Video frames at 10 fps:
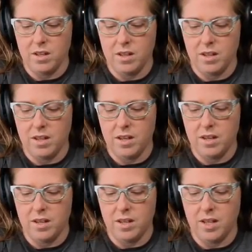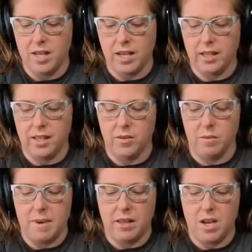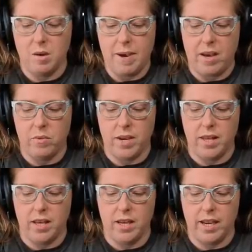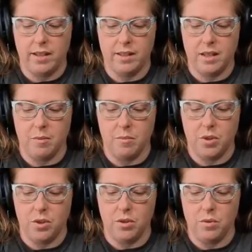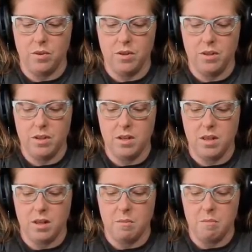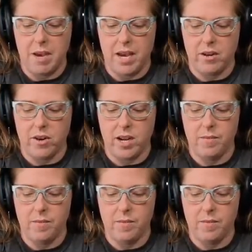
And connect it with my long pathway that connects up to the battery.